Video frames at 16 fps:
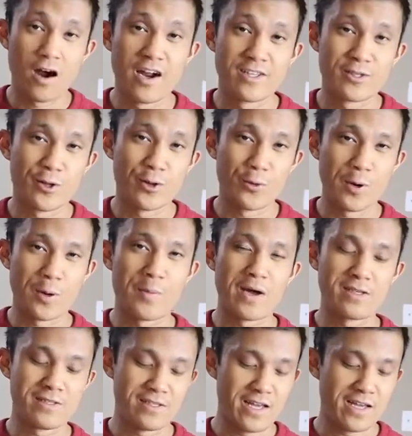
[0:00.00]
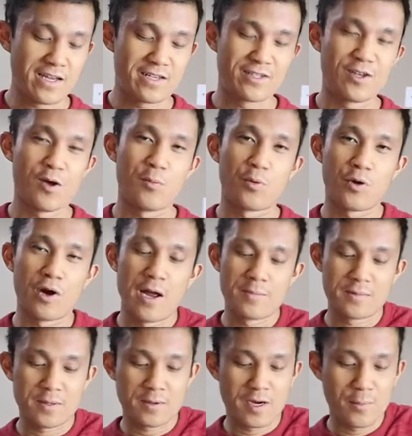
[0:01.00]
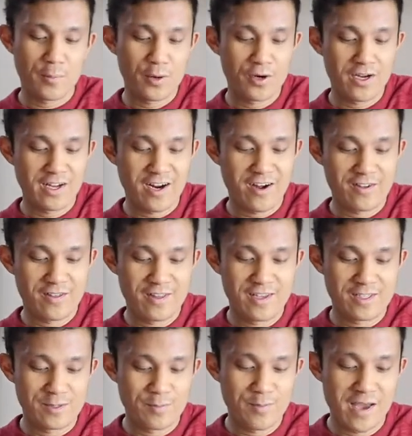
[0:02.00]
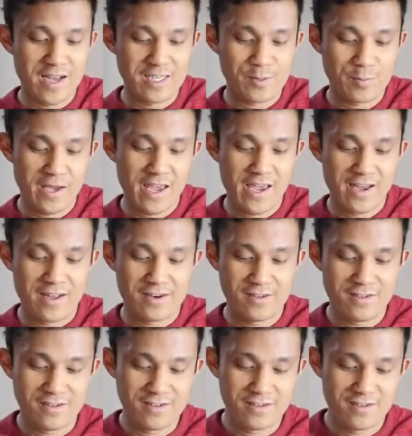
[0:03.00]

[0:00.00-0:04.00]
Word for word: All right, so the ribeye steak is all prepped. I'm gonna put it on this mesh pan.